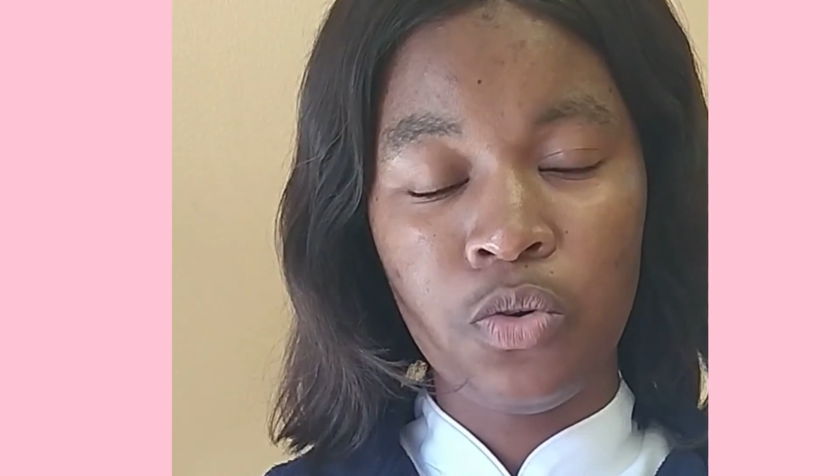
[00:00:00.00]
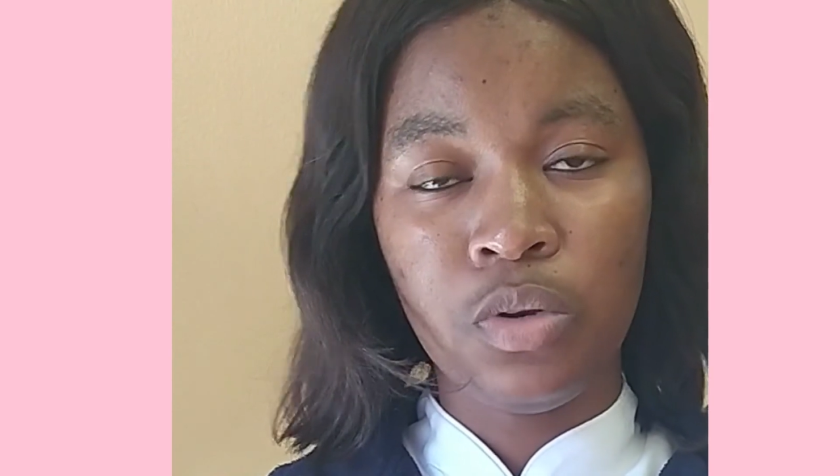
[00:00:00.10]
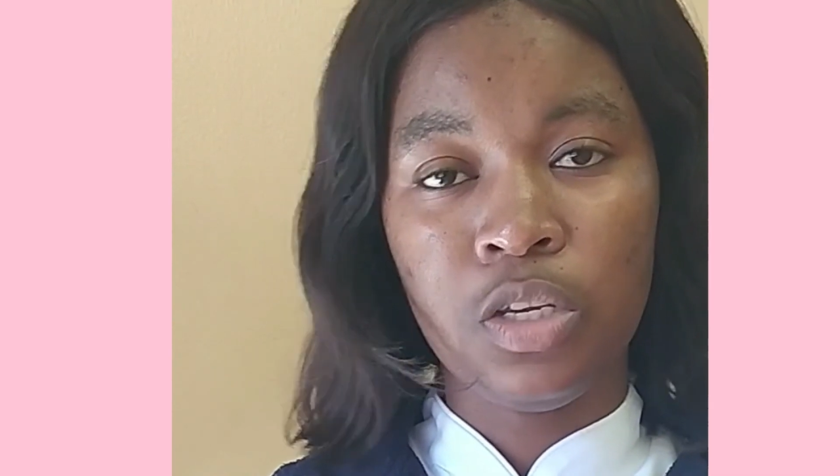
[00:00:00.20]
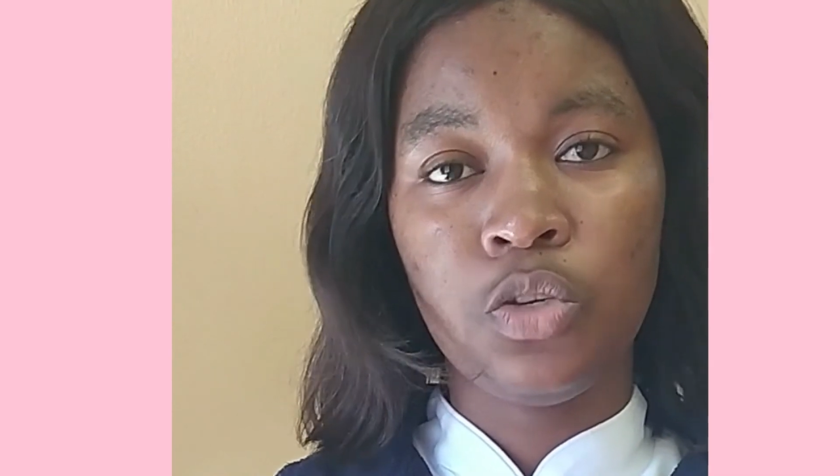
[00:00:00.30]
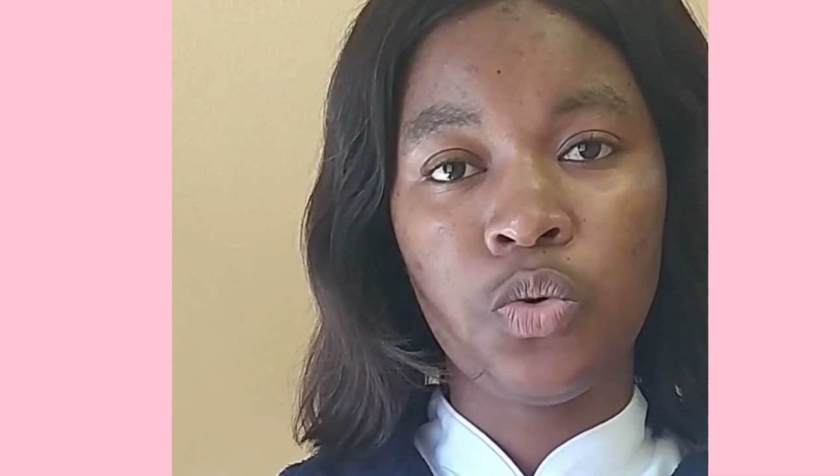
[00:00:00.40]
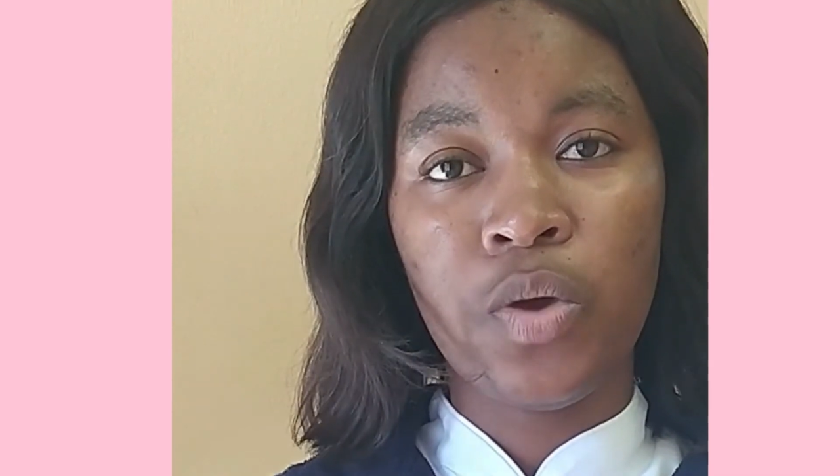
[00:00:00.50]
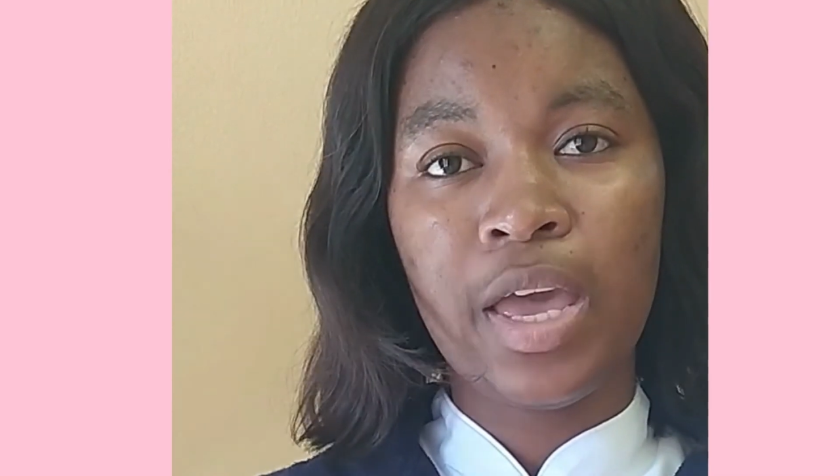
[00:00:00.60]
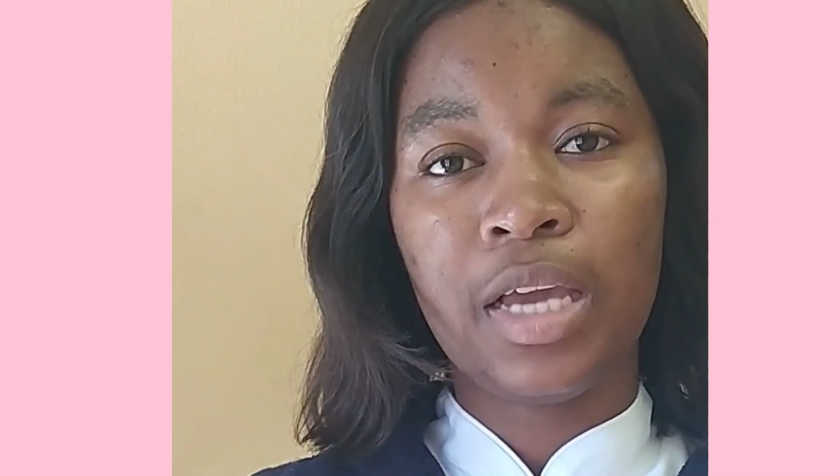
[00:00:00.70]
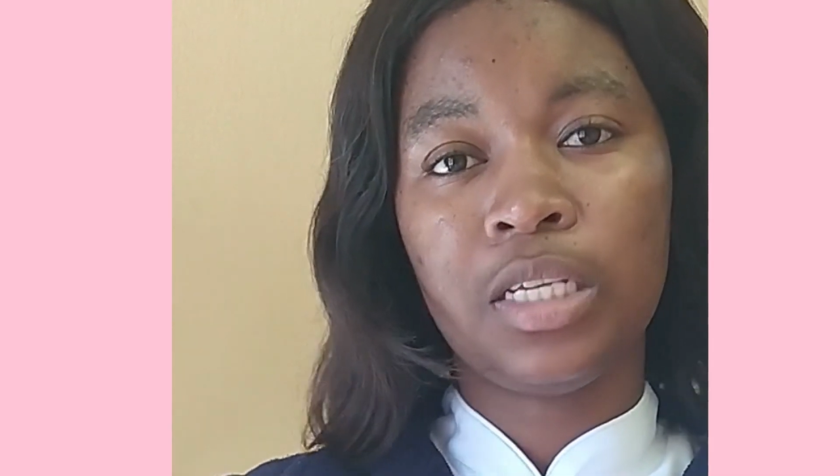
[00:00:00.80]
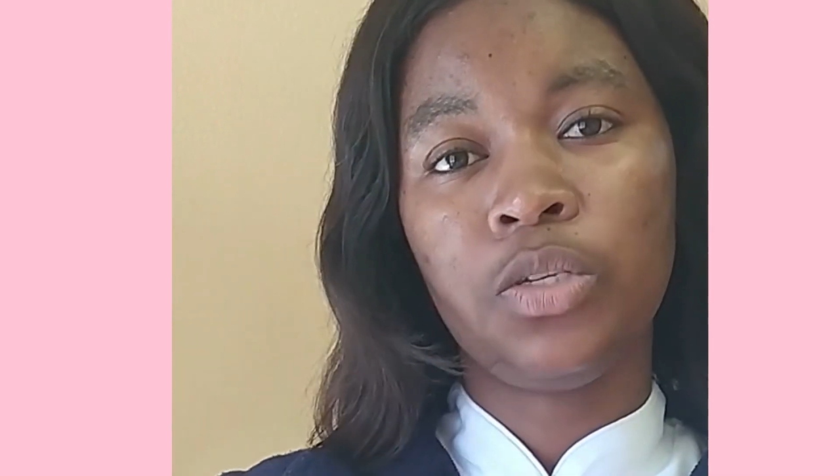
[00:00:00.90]
you need
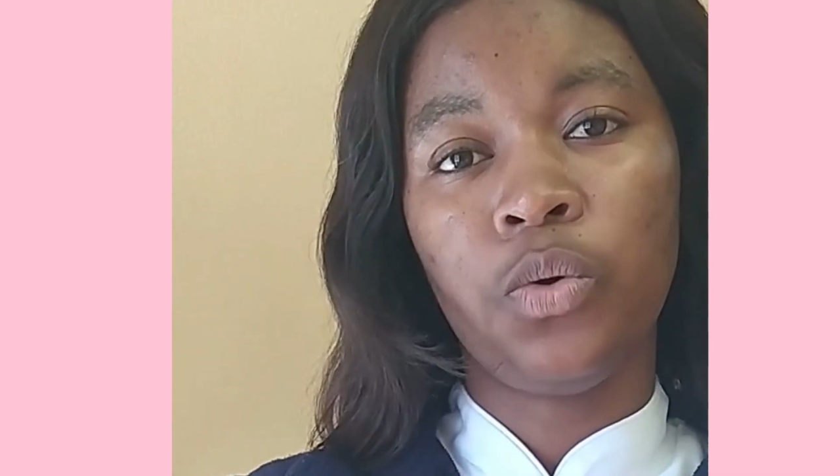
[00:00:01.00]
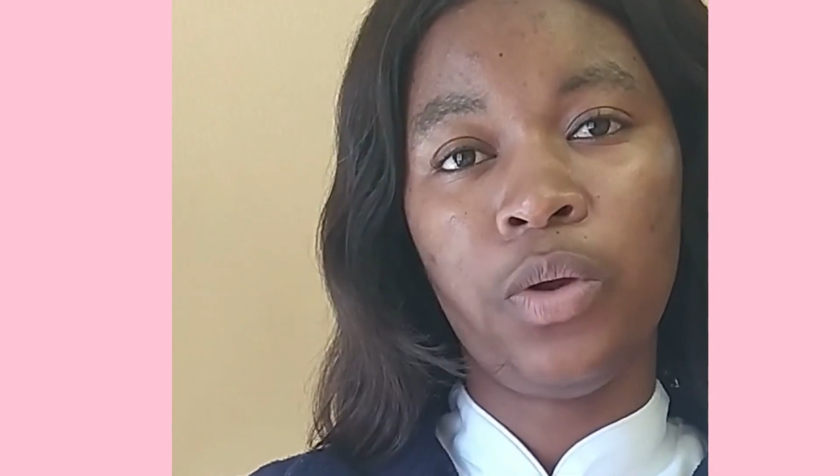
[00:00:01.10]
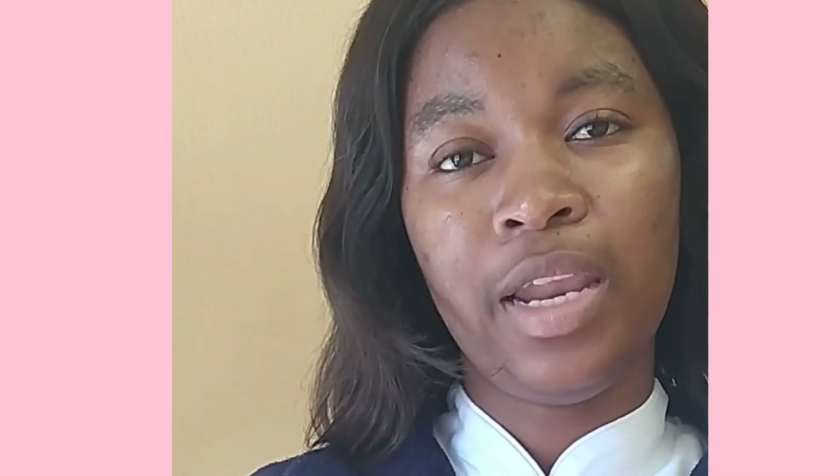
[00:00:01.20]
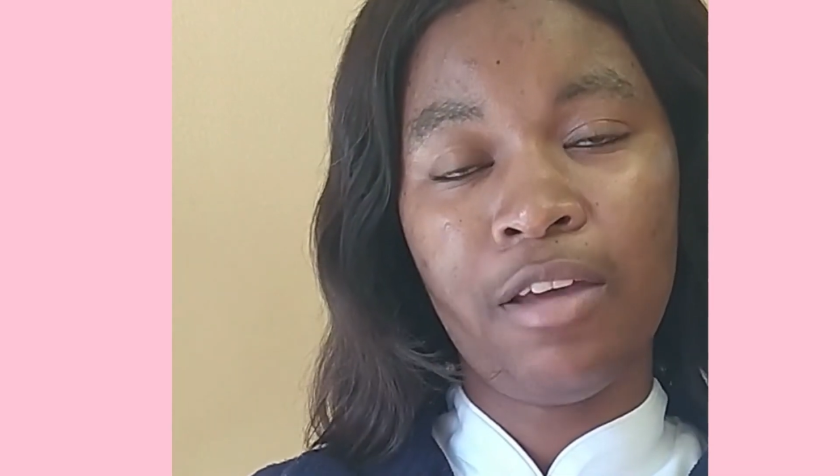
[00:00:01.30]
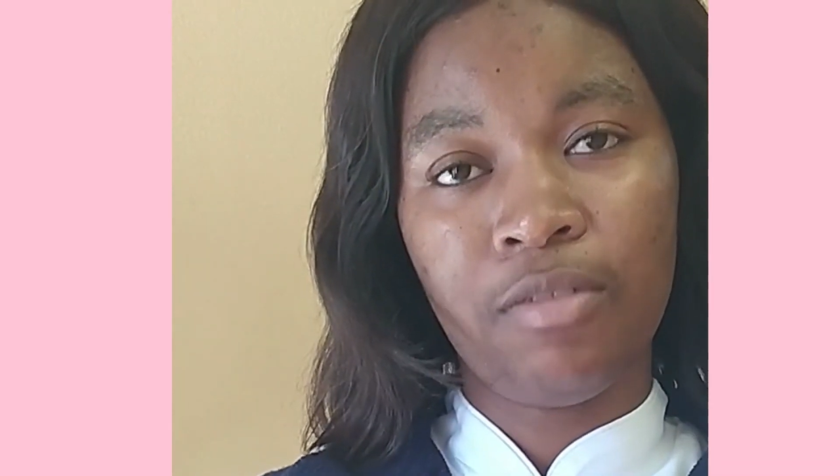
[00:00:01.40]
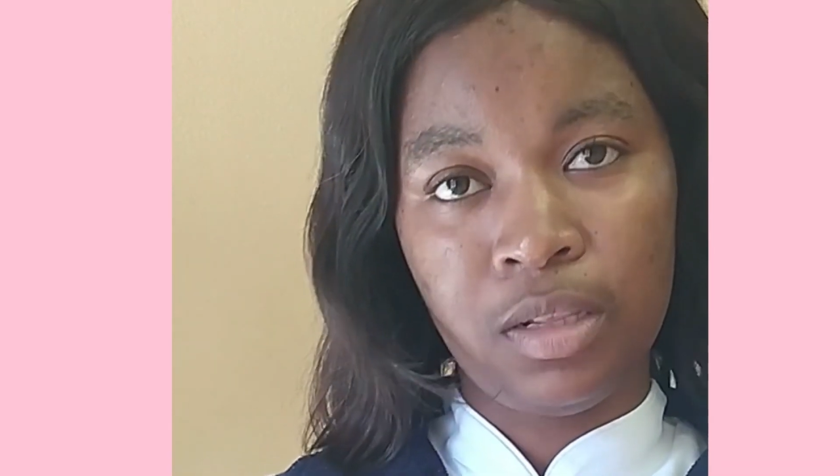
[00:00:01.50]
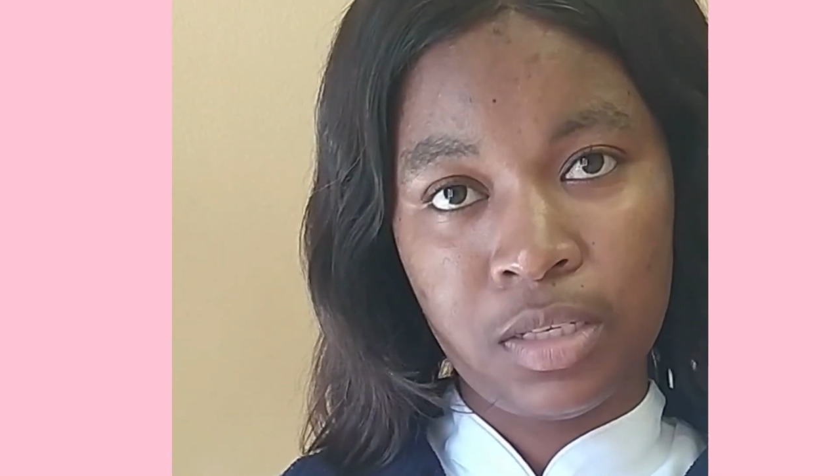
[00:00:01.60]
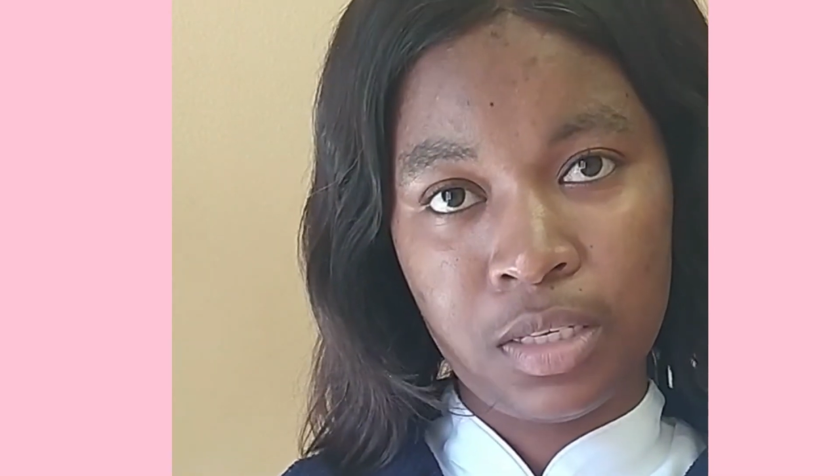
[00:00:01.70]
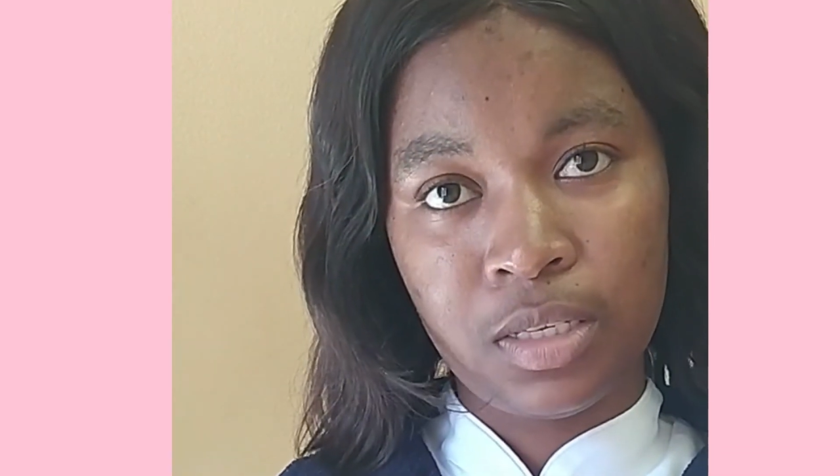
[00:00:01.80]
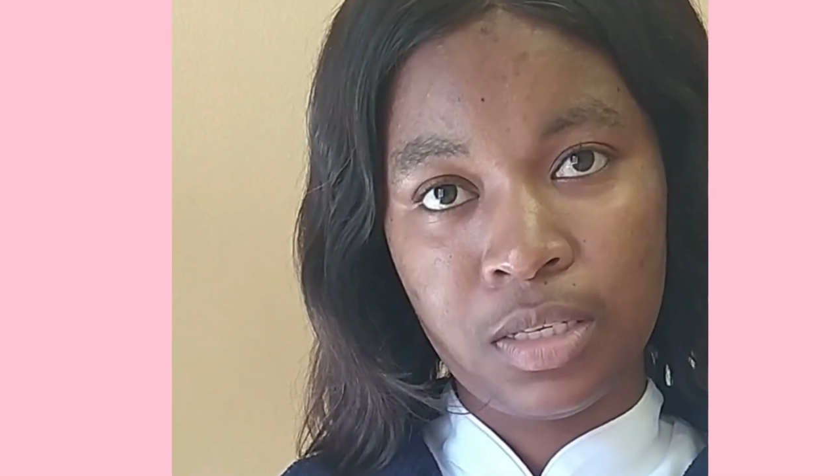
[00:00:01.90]
to add your
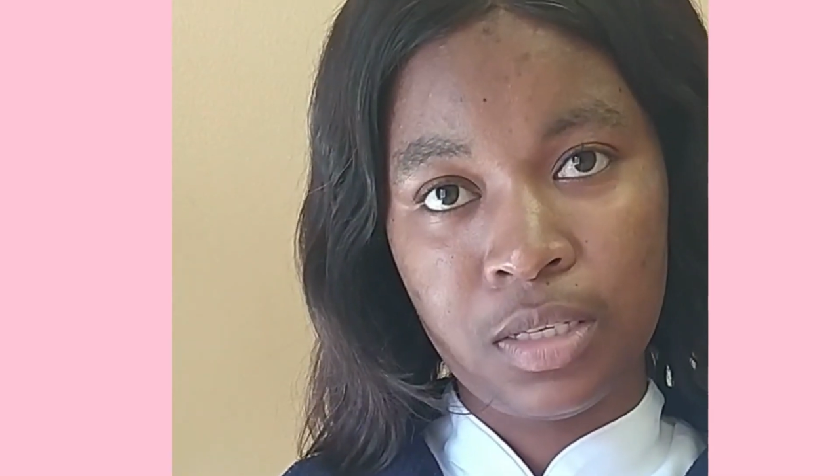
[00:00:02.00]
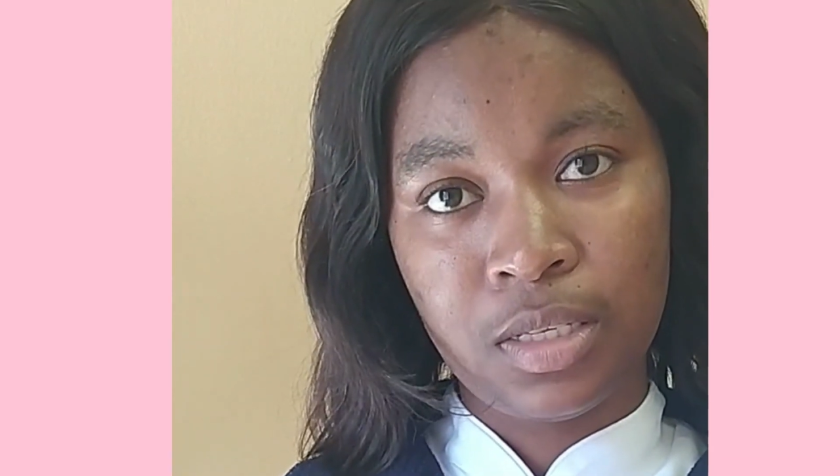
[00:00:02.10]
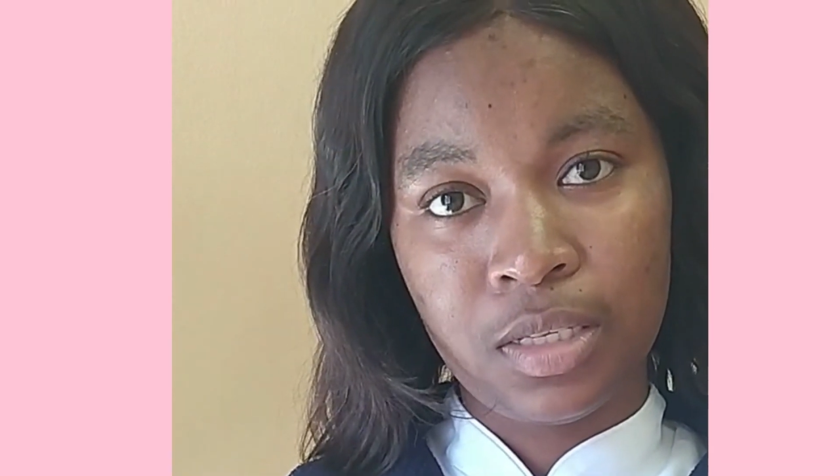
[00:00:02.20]
levels.